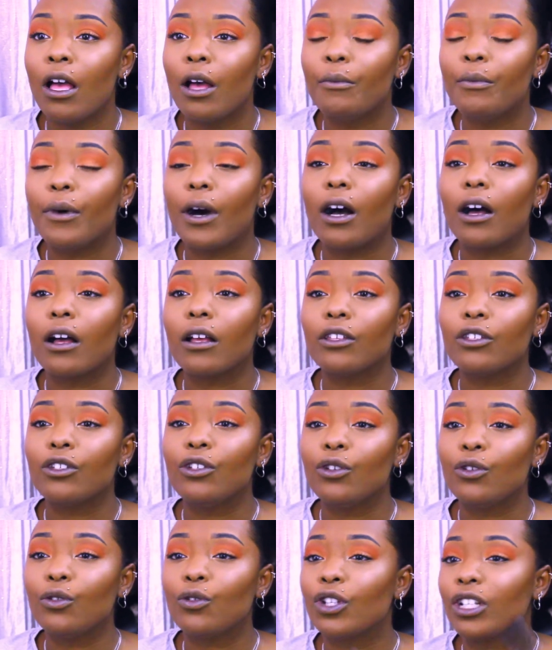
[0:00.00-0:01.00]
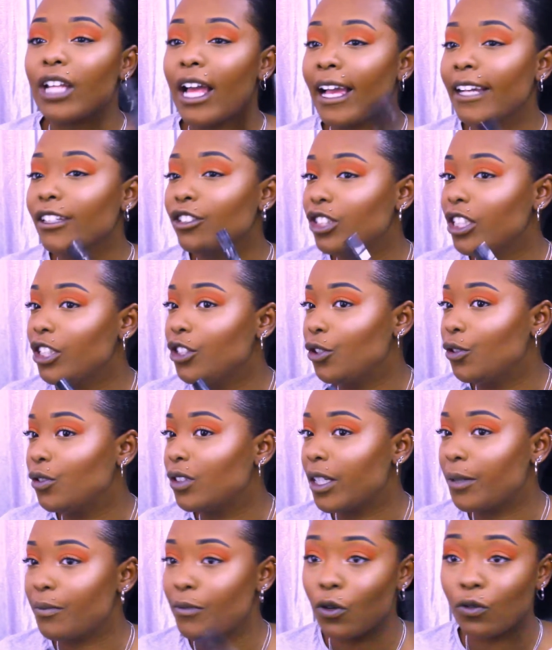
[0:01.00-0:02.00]
But you can actually use
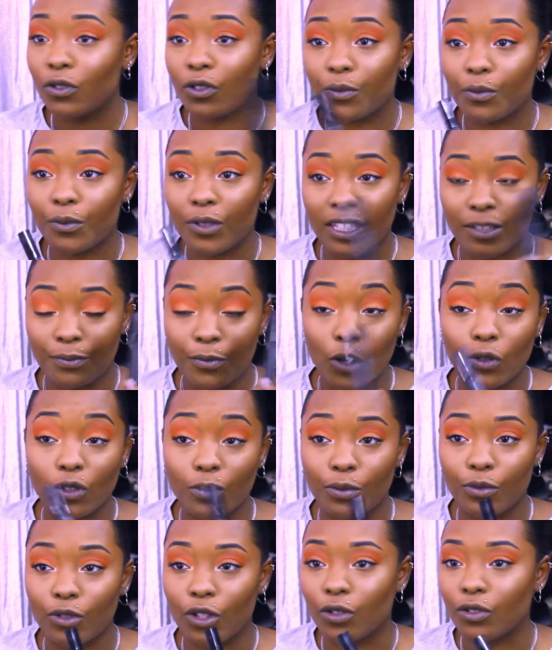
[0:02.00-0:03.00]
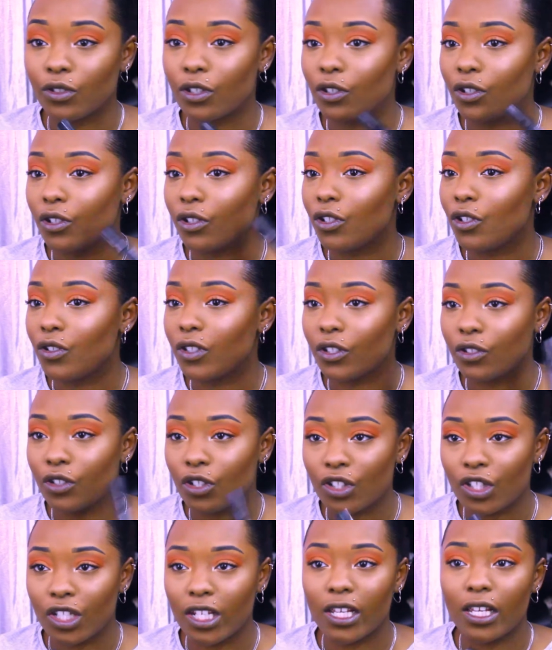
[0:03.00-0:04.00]
it, it's multiple use. So you can use it on your
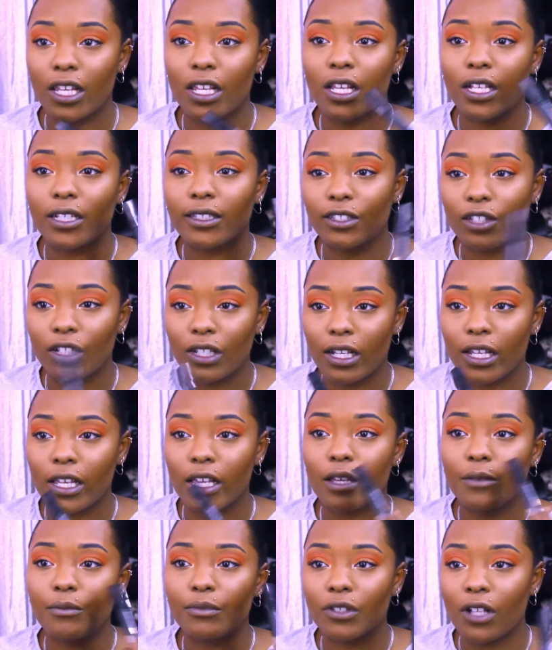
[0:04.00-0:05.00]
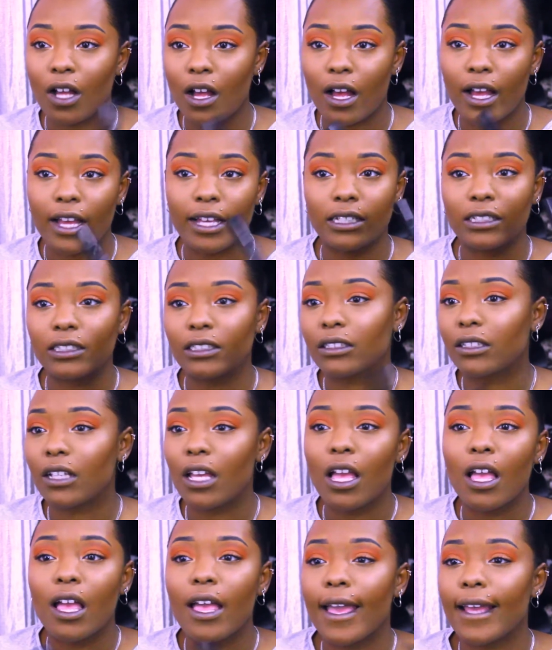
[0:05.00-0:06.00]
cheeks, your lips, eyes,
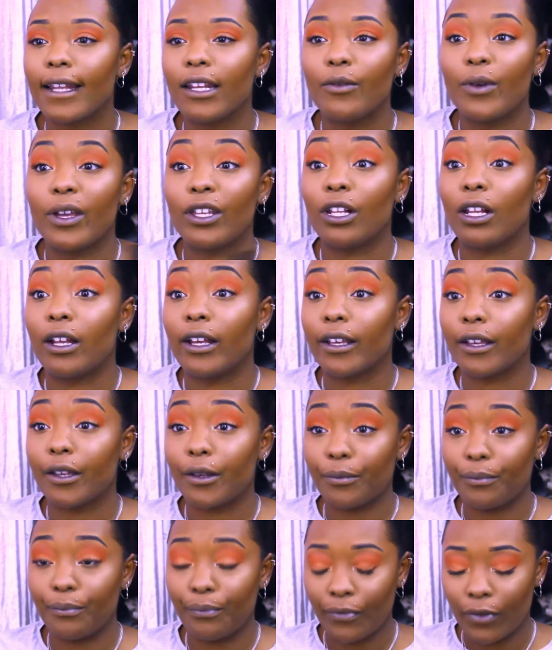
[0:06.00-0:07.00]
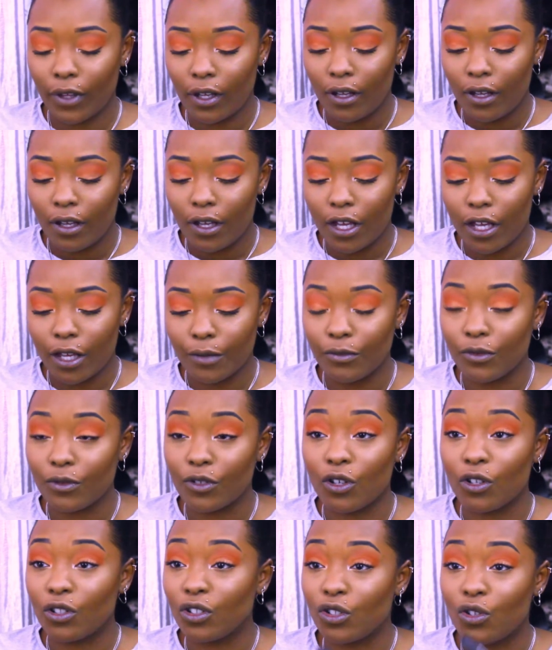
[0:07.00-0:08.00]
anywhere you like.
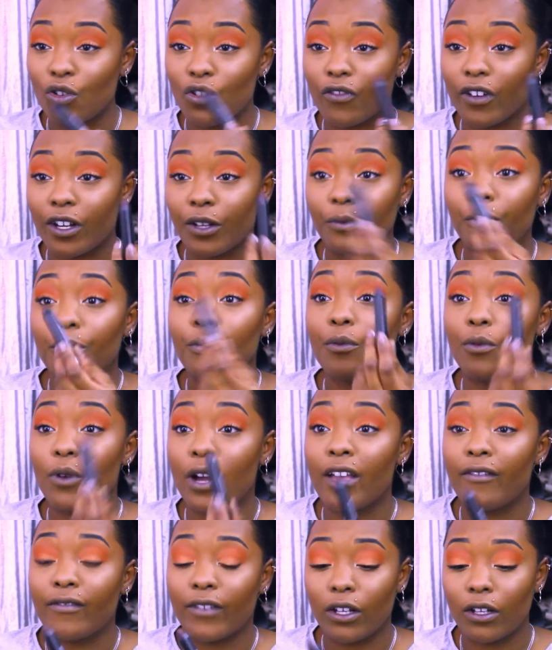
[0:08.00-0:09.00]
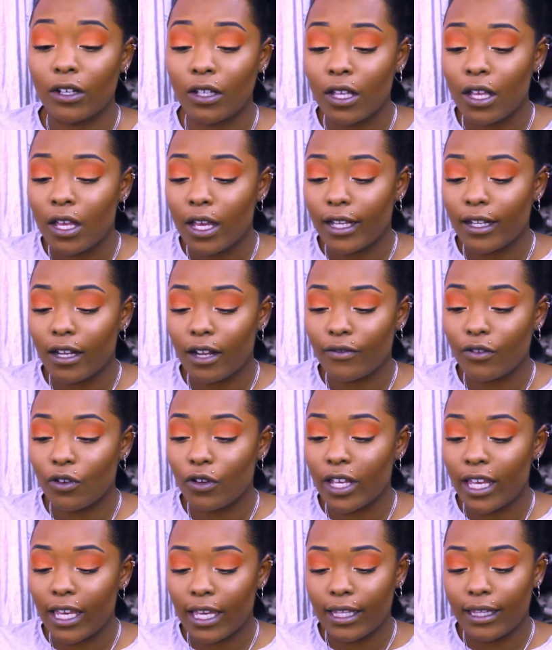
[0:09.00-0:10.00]
Contouring, whatever. And I've got
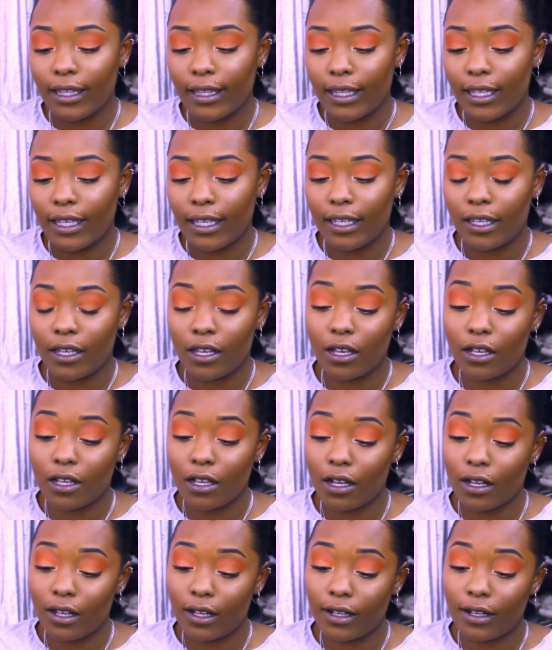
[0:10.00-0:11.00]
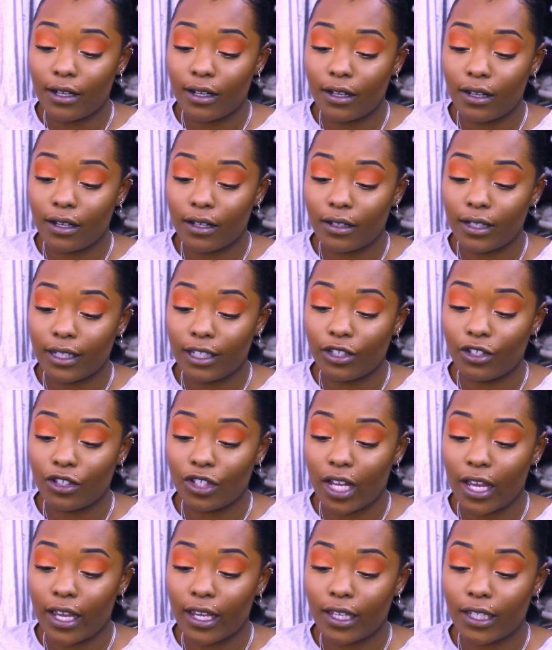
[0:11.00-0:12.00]
it in the colour, this
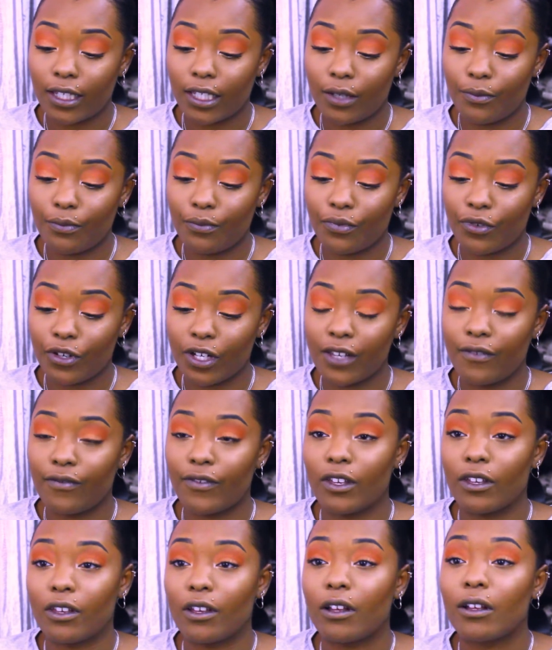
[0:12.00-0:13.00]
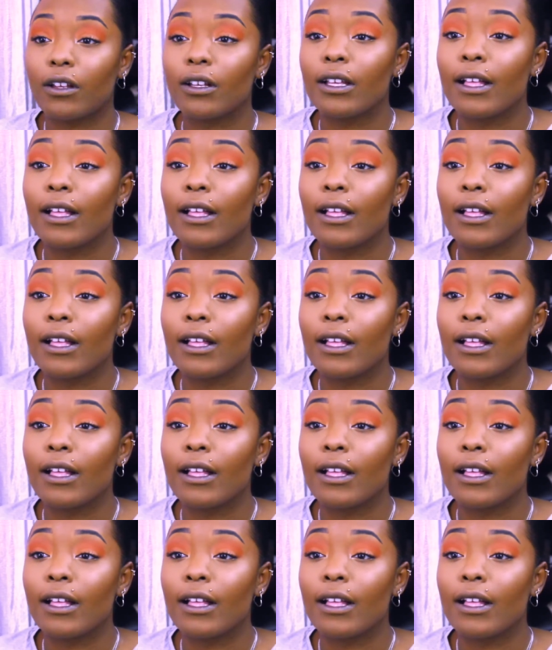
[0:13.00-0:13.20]
shade Prefigure.